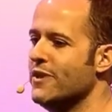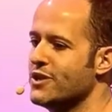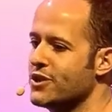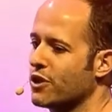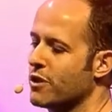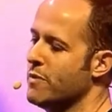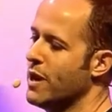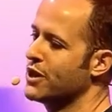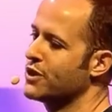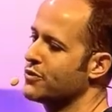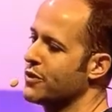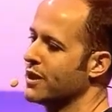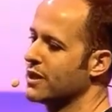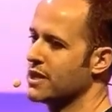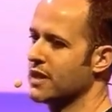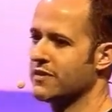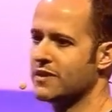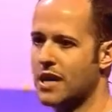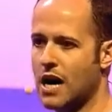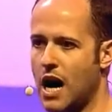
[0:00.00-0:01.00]
visitor
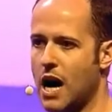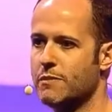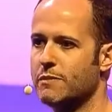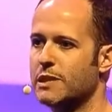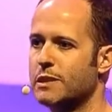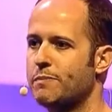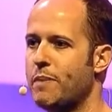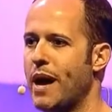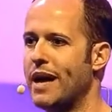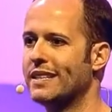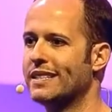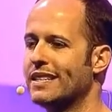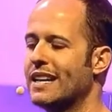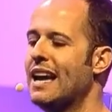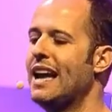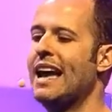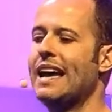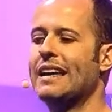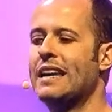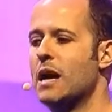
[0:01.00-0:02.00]
metrics of time spent,
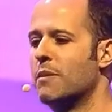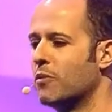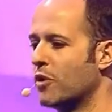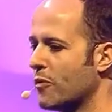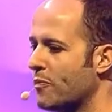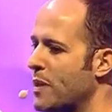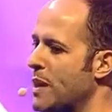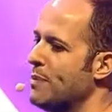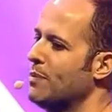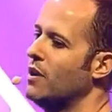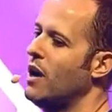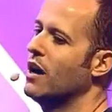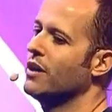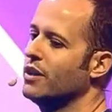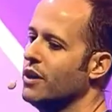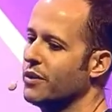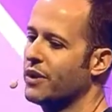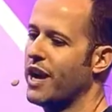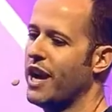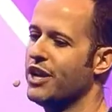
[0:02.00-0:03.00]
number of people
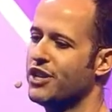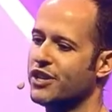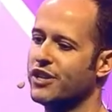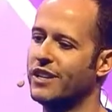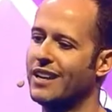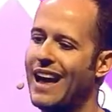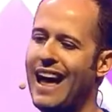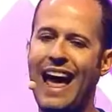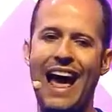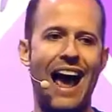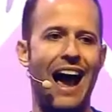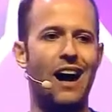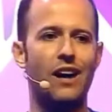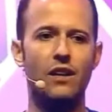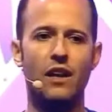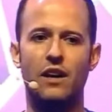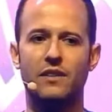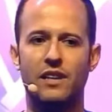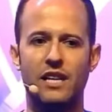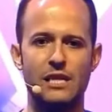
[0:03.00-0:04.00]
on location,
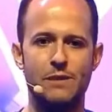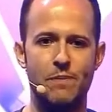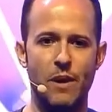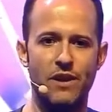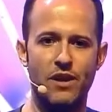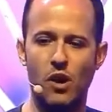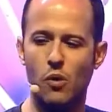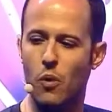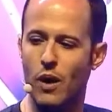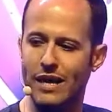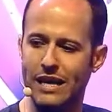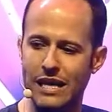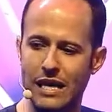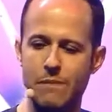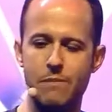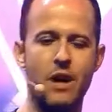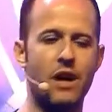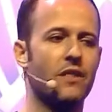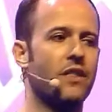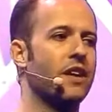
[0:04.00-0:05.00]
how long they spend or what
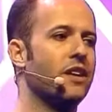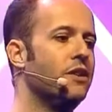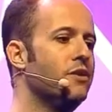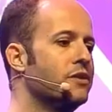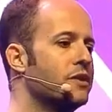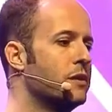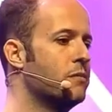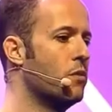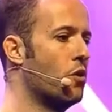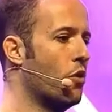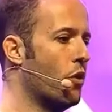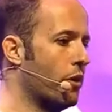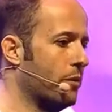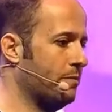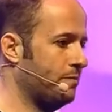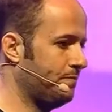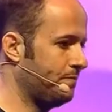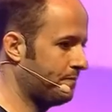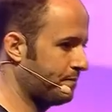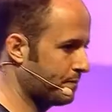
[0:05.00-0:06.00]
email they use, and
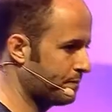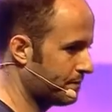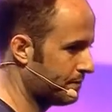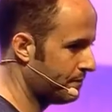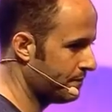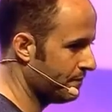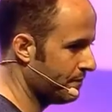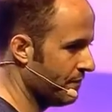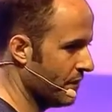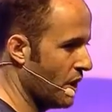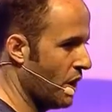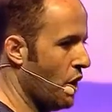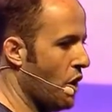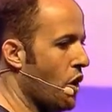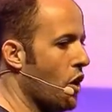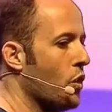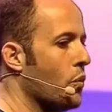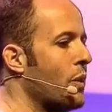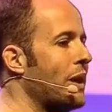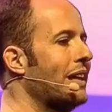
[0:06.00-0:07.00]
more.
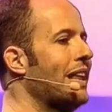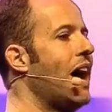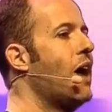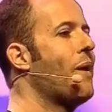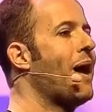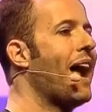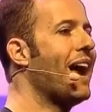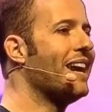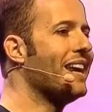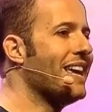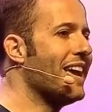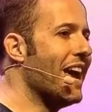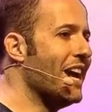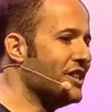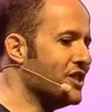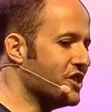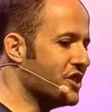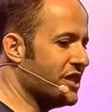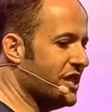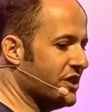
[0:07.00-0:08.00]
We allow any
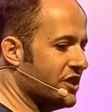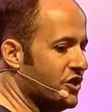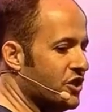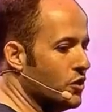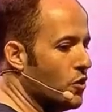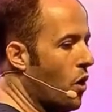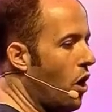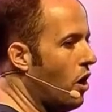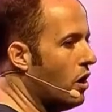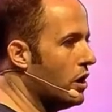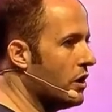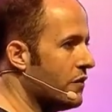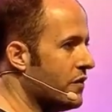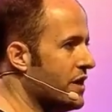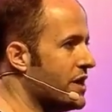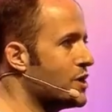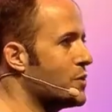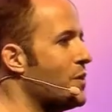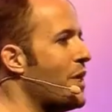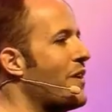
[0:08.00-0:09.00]
agency to do all of
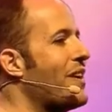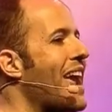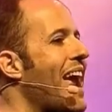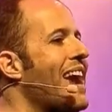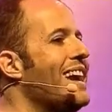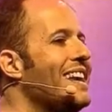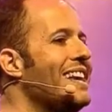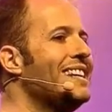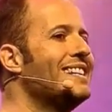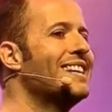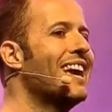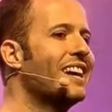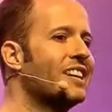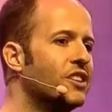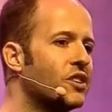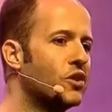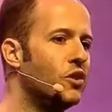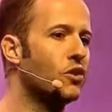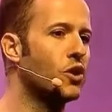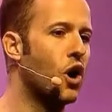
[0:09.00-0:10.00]
this without any
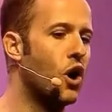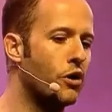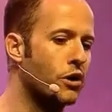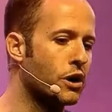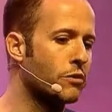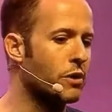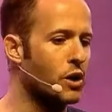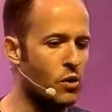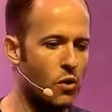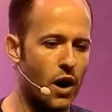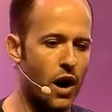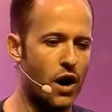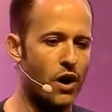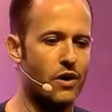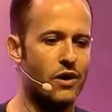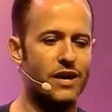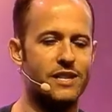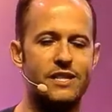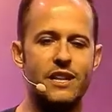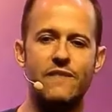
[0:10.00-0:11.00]
technical coding
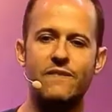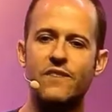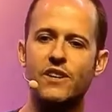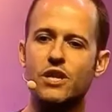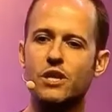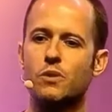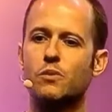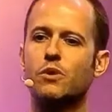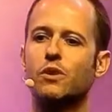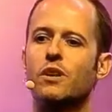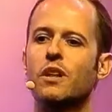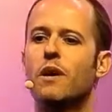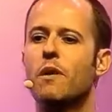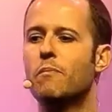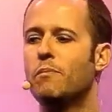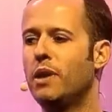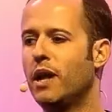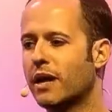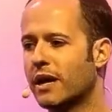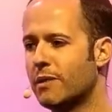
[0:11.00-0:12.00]
required. It's a visual
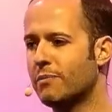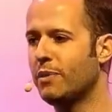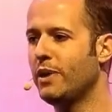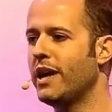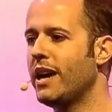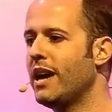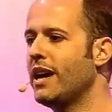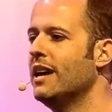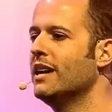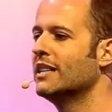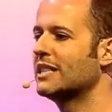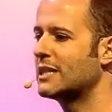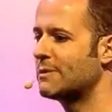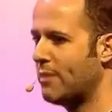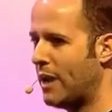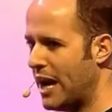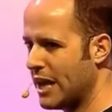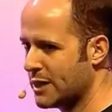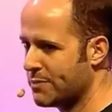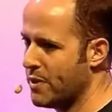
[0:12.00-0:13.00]
plug-and-play
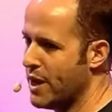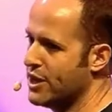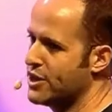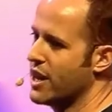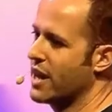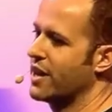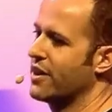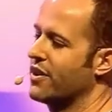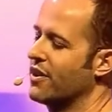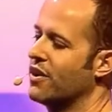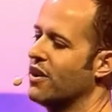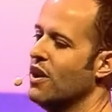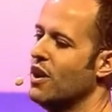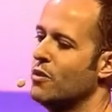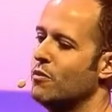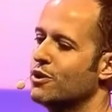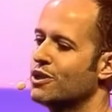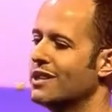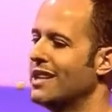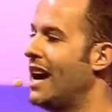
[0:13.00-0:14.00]
splash page editor,
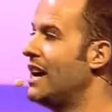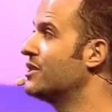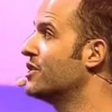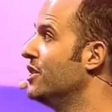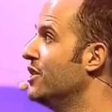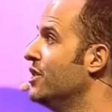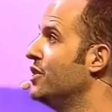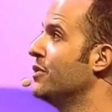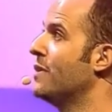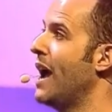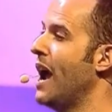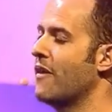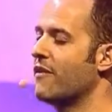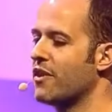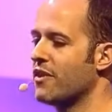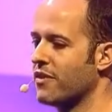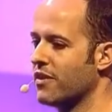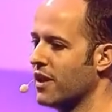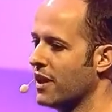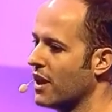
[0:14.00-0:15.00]
which allows you to do
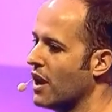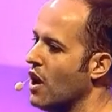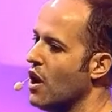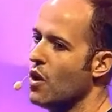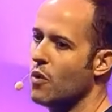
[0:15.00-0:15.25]
everything